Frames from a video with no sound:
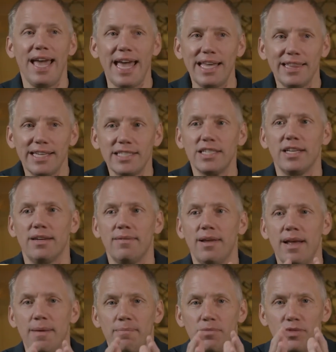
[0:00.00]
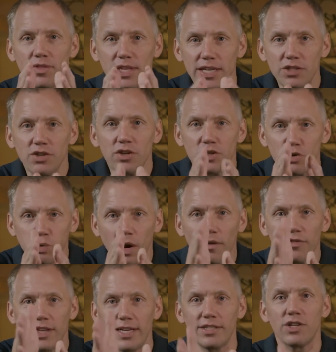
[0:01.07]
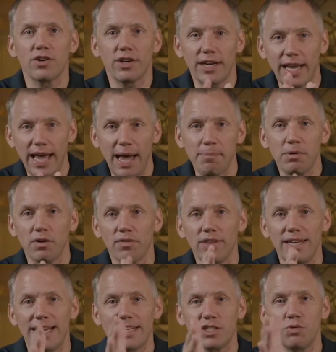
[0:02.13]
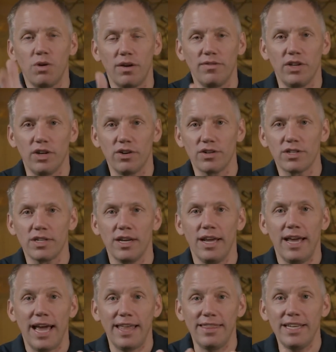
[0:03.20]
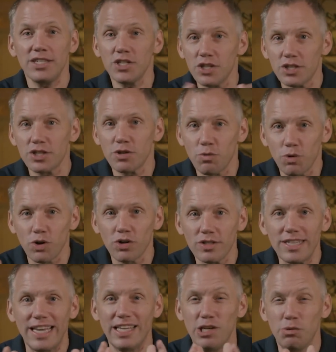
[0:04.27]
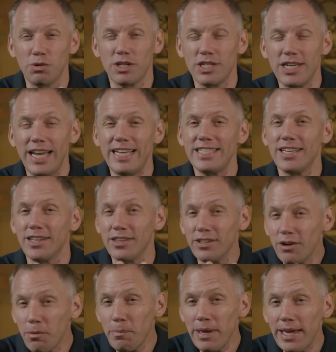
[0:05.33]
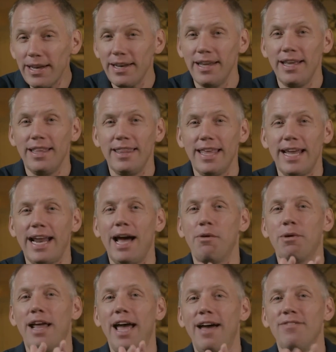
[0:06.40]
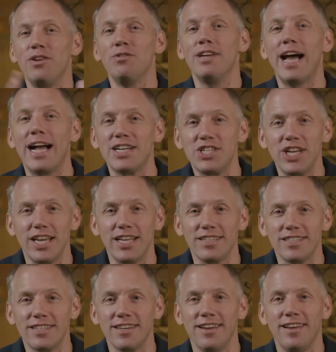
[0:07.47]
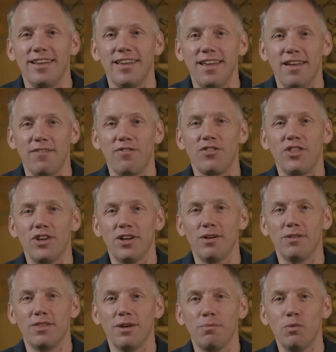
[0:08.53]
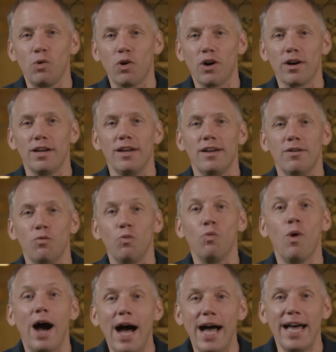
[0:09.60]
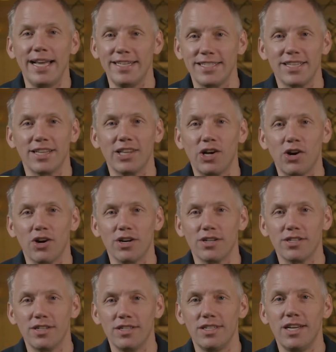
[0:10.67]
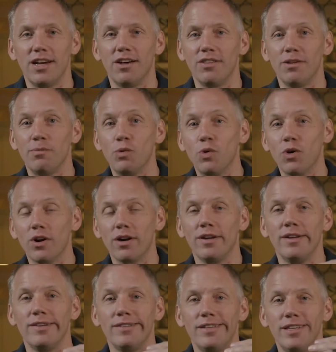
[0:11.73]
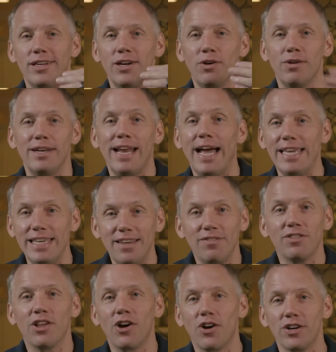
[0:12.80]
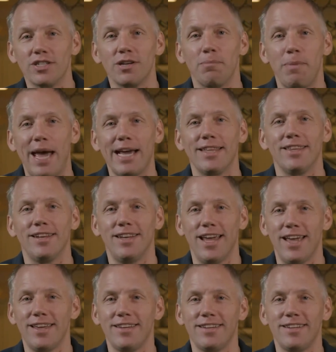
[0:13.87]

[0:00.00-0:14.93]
hey, listen, these are the 12 things that are gonna happen over the next 12 years. And these are the squirrels that you would chase a little bit that I would have you not chase if the, the more wise Lars could tell the more, you know, naive Lars back in the day.